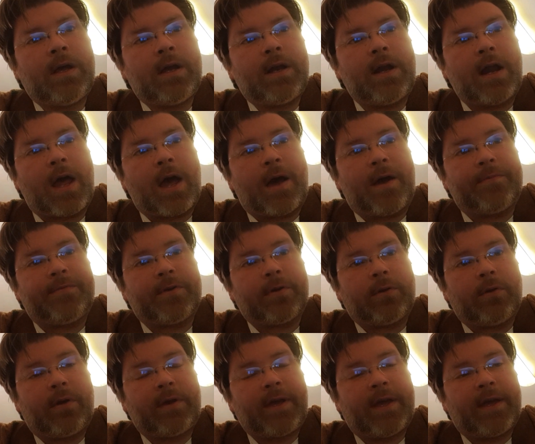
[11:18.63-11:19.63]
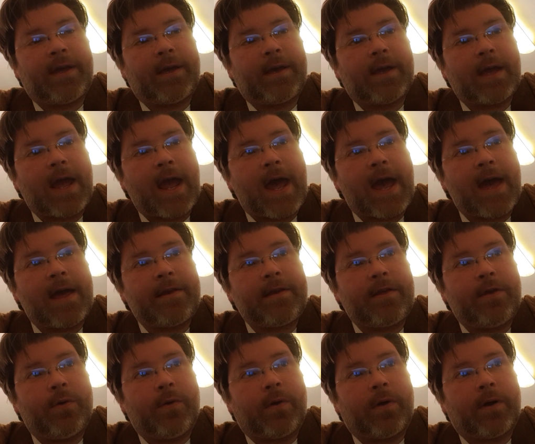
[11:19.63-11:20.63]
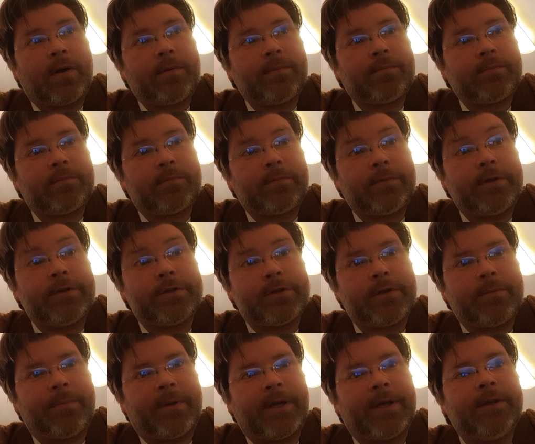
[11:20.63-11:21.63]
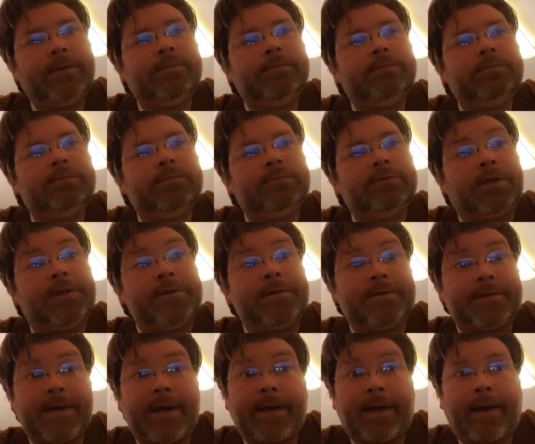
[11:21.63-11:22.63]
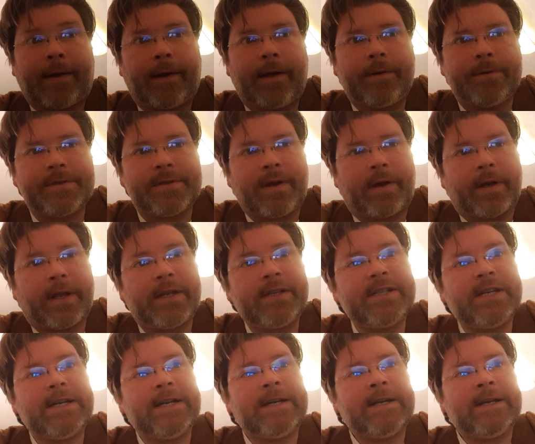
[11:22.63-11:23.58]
Now, if you're looking at you should be, because you're taking notes on it,